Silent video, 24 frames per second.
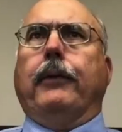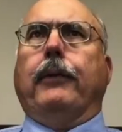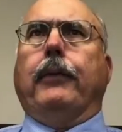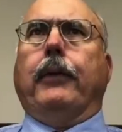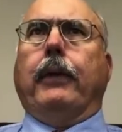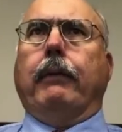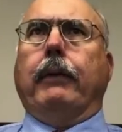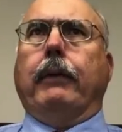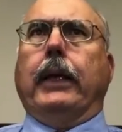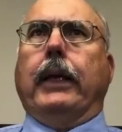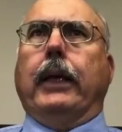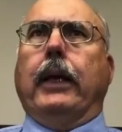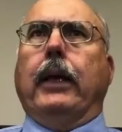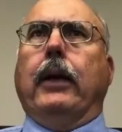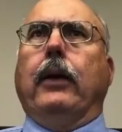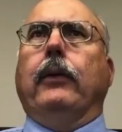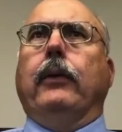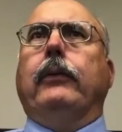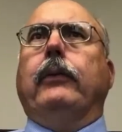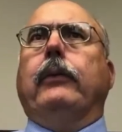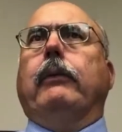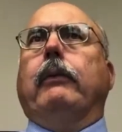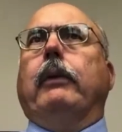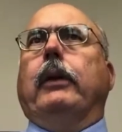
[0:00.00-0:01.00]
and everything
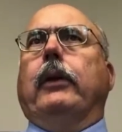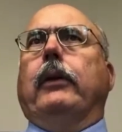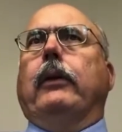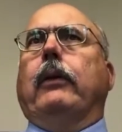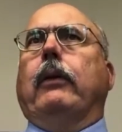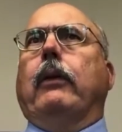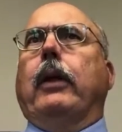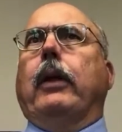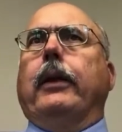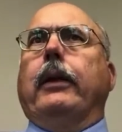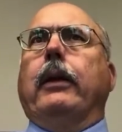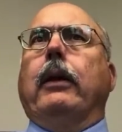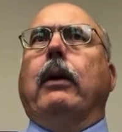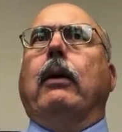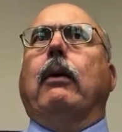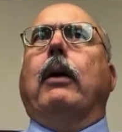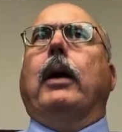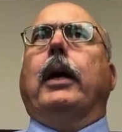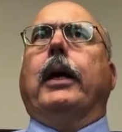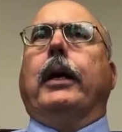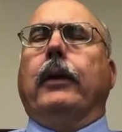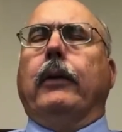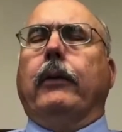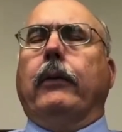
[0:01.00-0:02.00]
else until I know
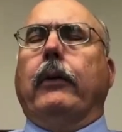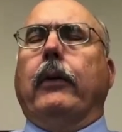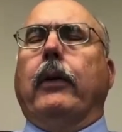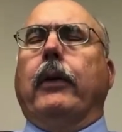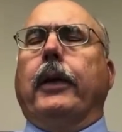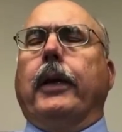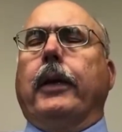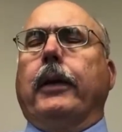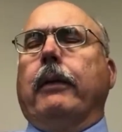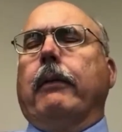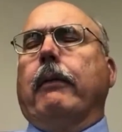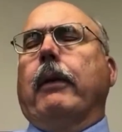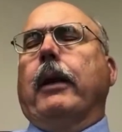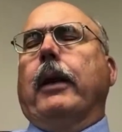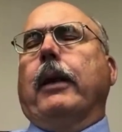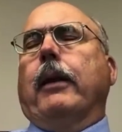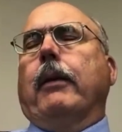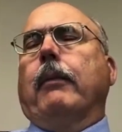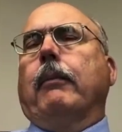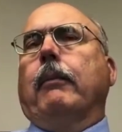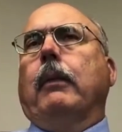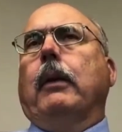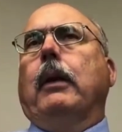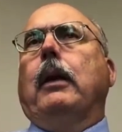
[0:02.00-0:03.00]
I could sell that
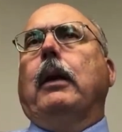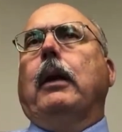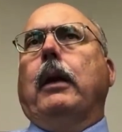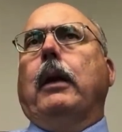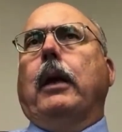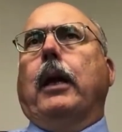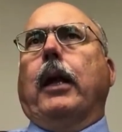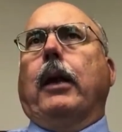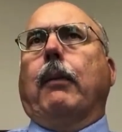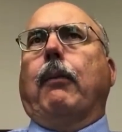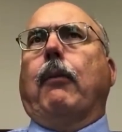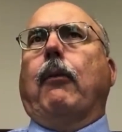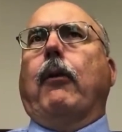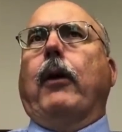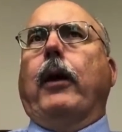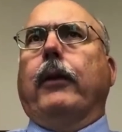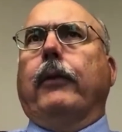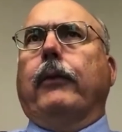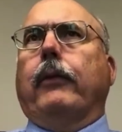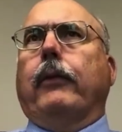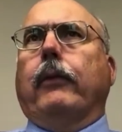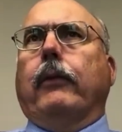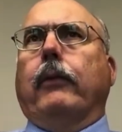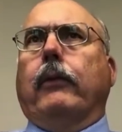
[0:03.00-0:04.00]
uranium at a
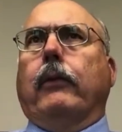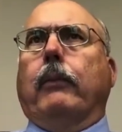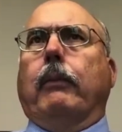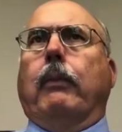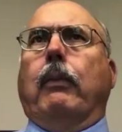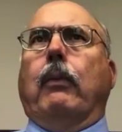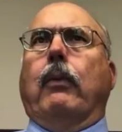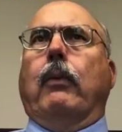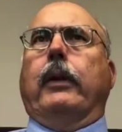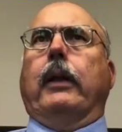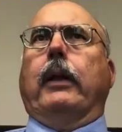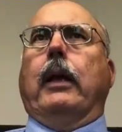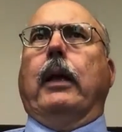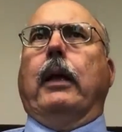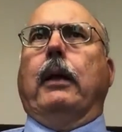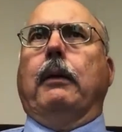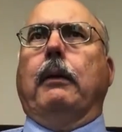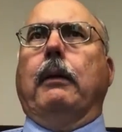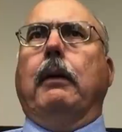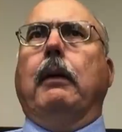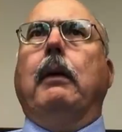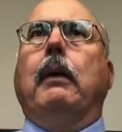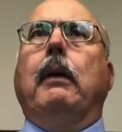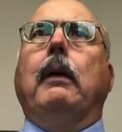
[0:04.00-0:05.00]
price that will support that.
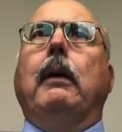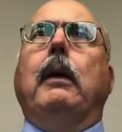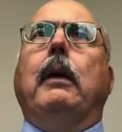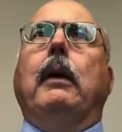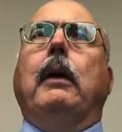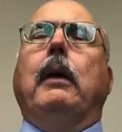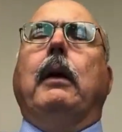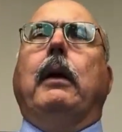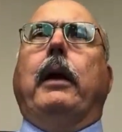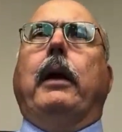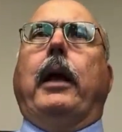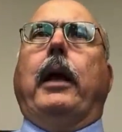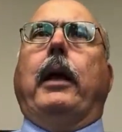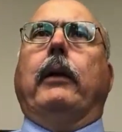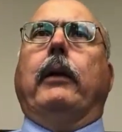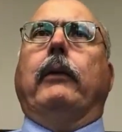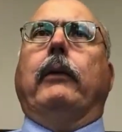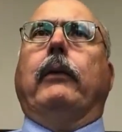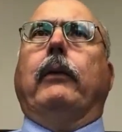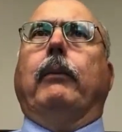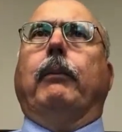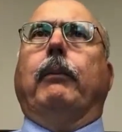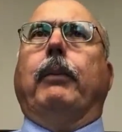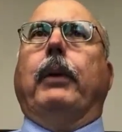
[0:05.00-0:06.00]
And
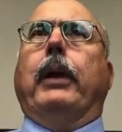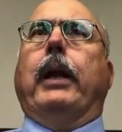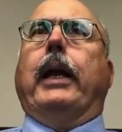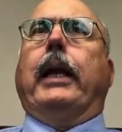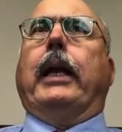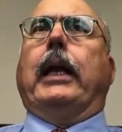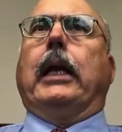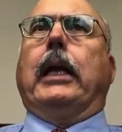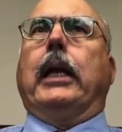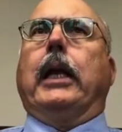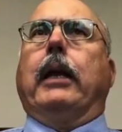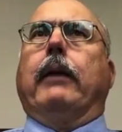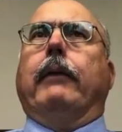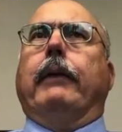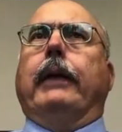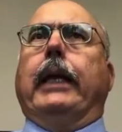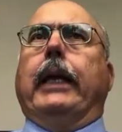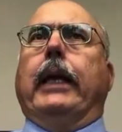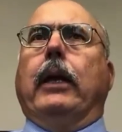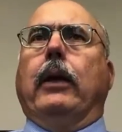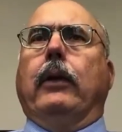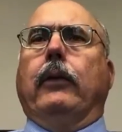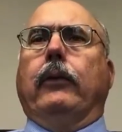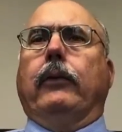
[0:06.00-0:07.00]
so, but I can get
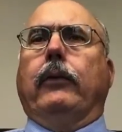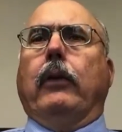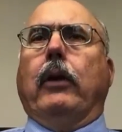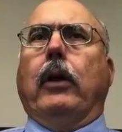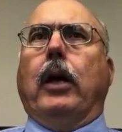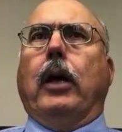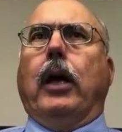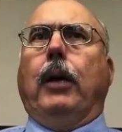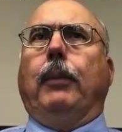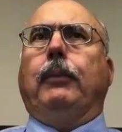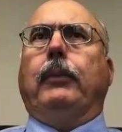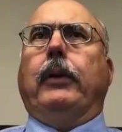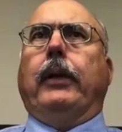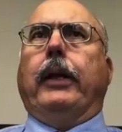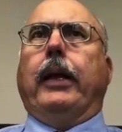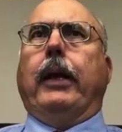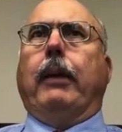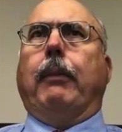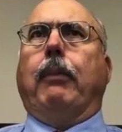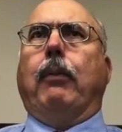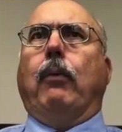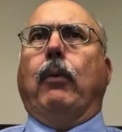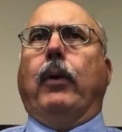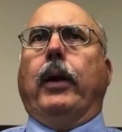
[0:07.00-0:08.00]
everything else up to
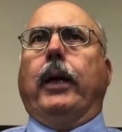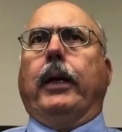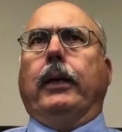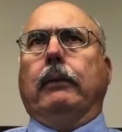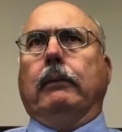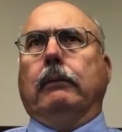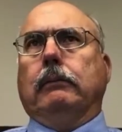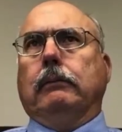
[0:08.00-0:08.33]
that point,